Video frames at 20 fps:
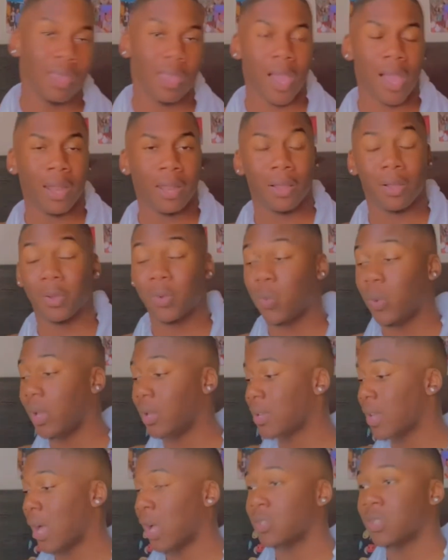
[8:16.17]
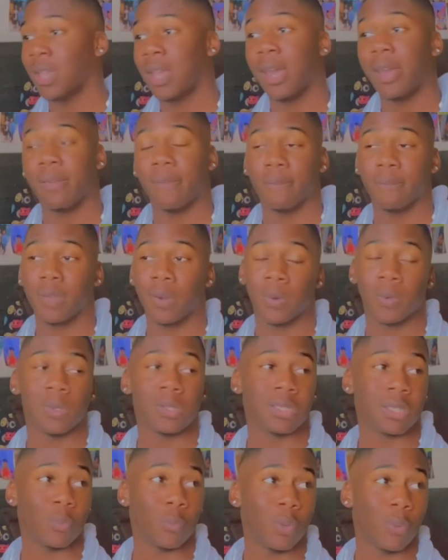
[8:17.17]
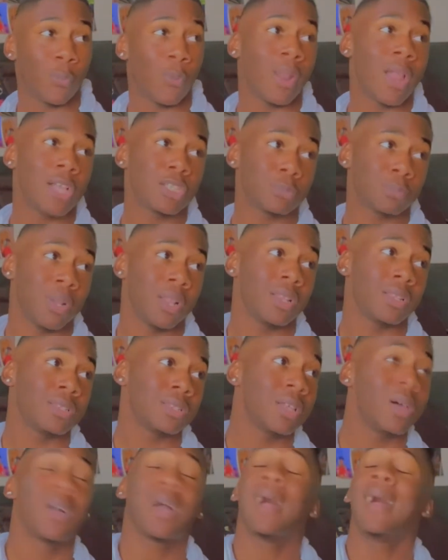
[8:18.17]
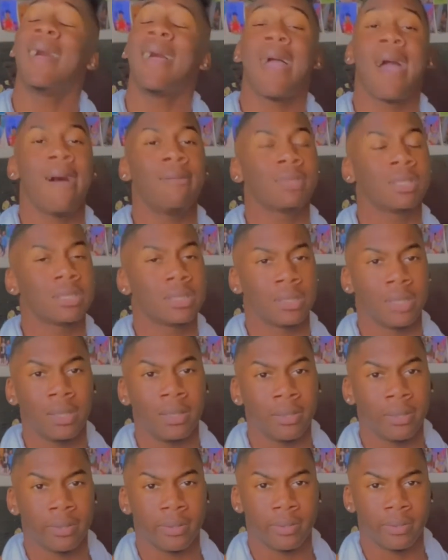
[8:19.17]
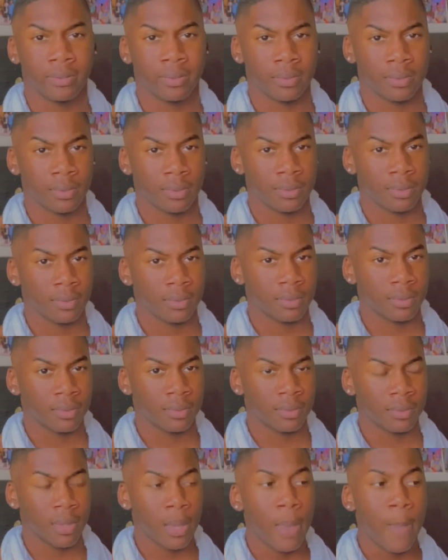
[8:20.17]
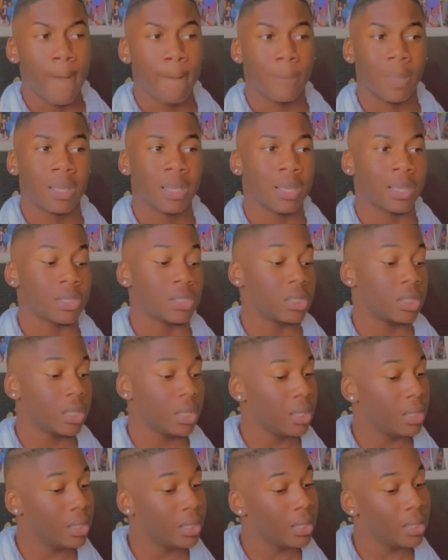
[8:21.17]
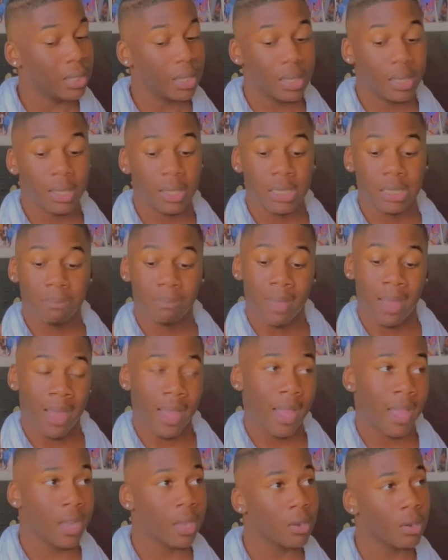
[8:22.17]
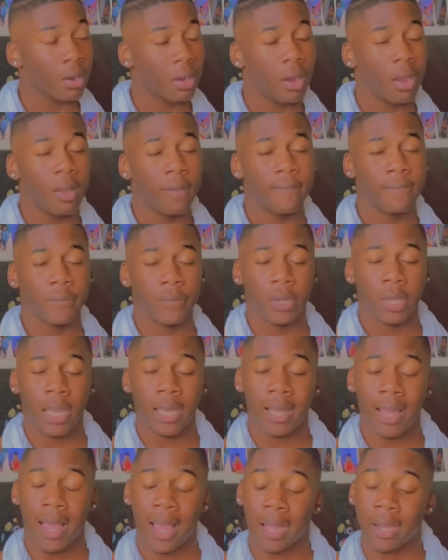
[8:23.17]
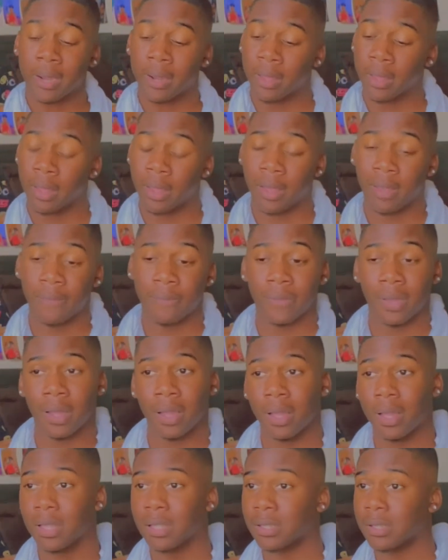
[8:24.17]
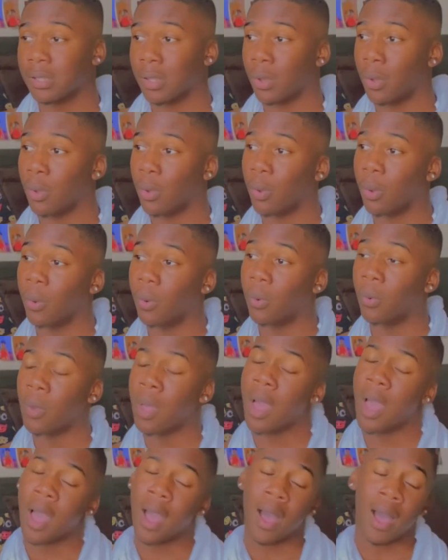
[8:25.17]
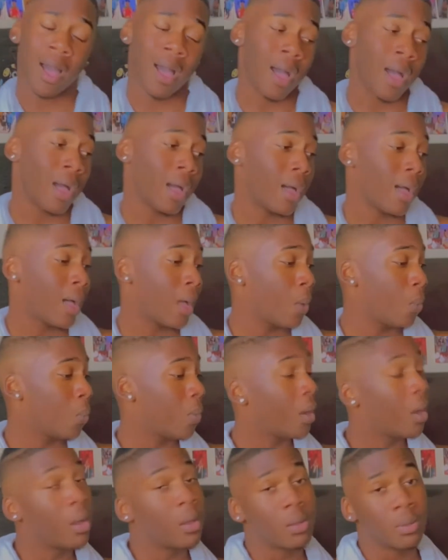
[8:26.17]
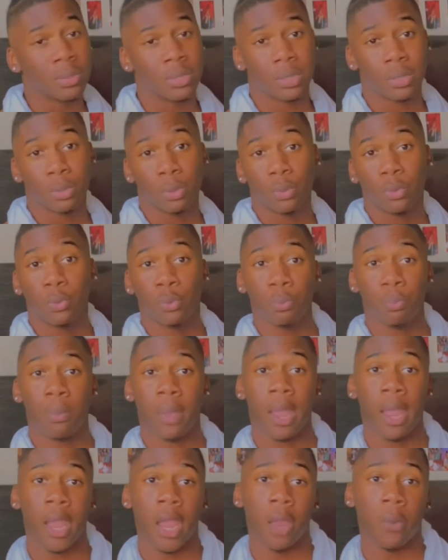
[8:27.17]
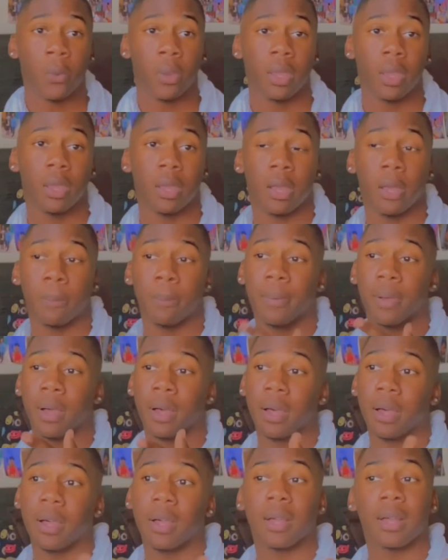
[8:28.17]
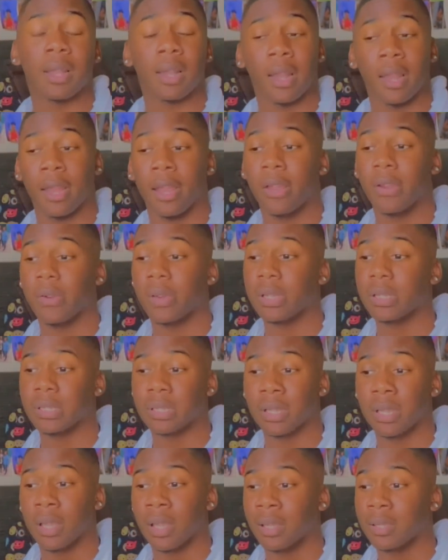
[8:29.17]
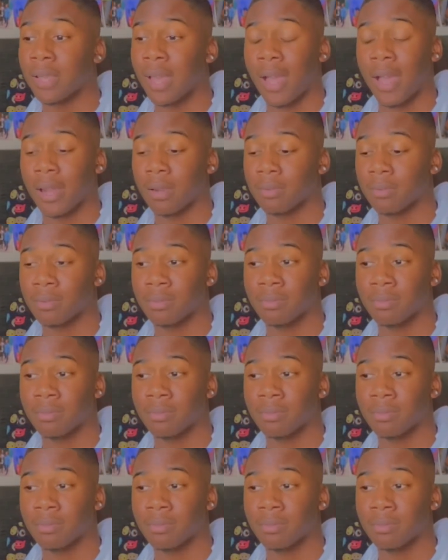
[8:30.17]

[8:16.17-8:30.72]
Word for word: Y'all know Queen Naija had on vocals, and when Queen Naija plays a song, I have to sing it. Because she is my girlfriend, I love her so. I want to marry her, but Clarence got.